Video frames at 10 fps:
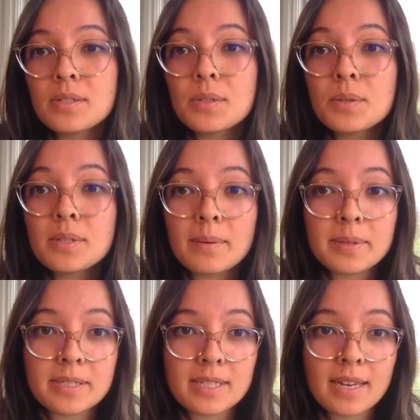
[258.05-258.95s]
2
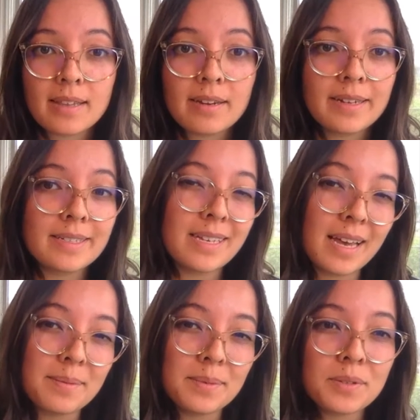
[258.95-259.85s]
tables together at a
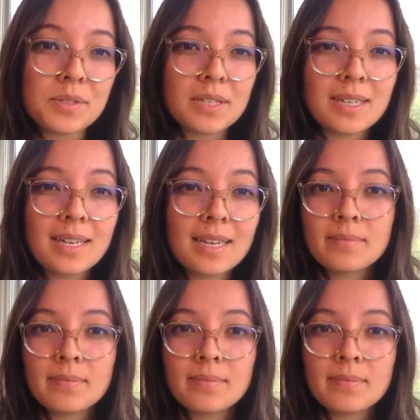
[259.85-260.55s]
time, usually.